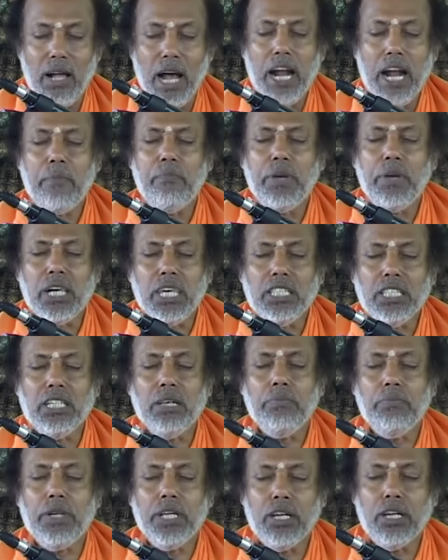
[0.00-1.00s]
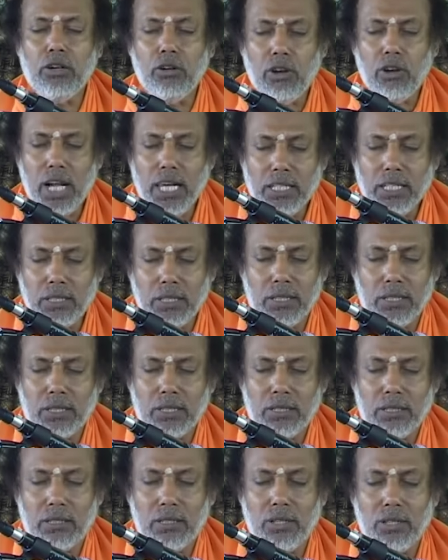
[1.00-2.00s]
And because of
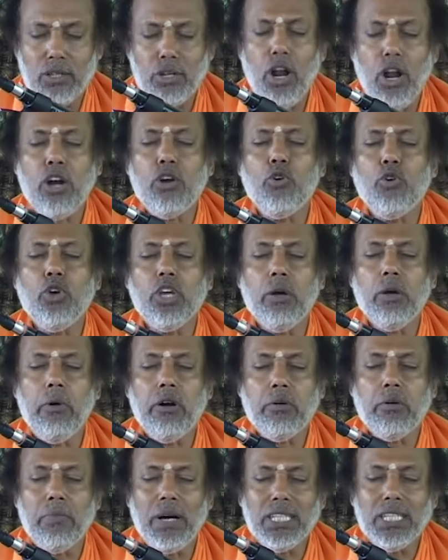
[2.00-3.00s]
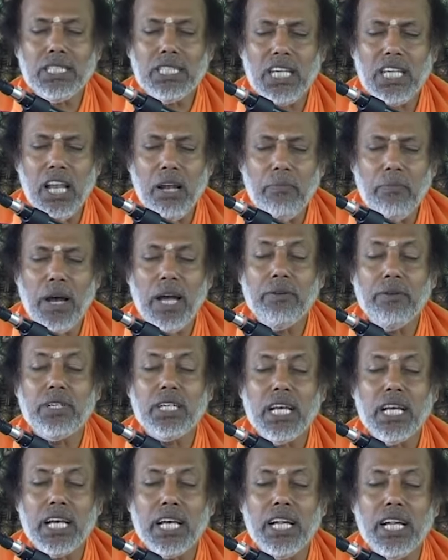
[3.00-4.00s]
ignorance, not knowing about myself, I
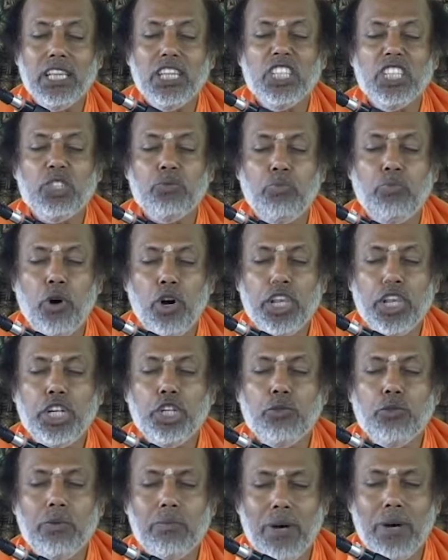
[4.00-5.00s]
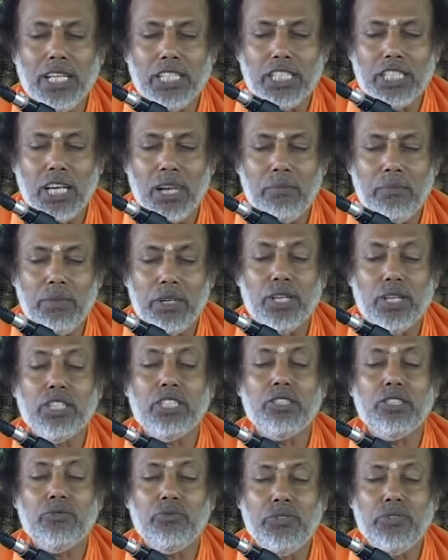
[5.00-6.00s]
have taken this body to be myself.
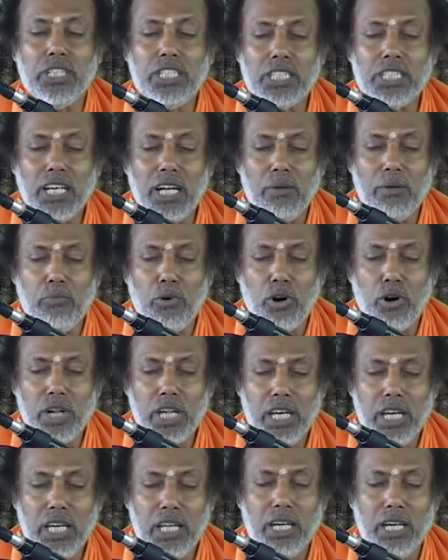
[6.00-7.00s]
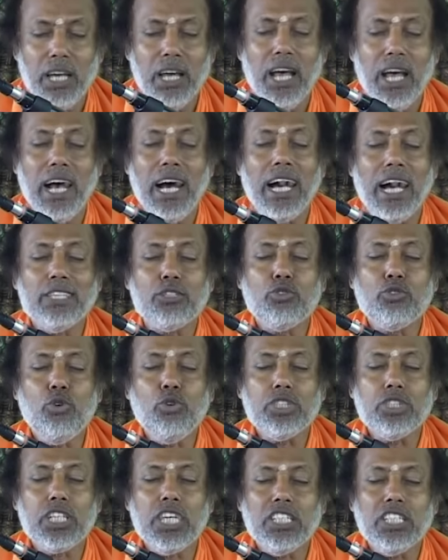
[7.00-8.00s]
Because physical body has
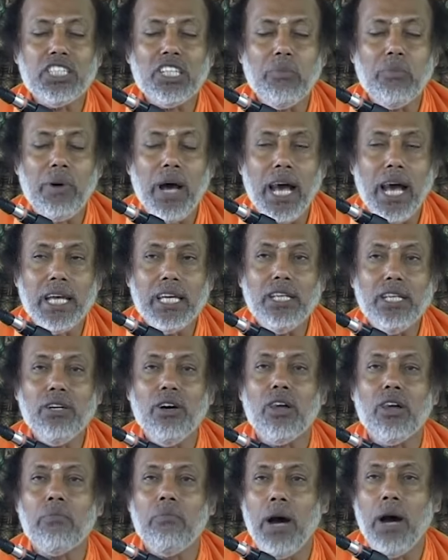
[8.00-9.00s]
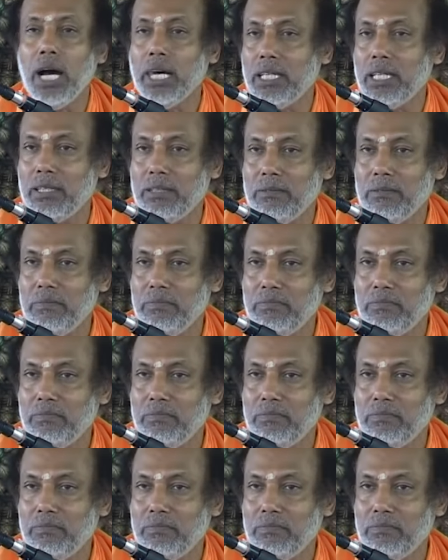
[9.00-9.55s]
no sense of I or mine.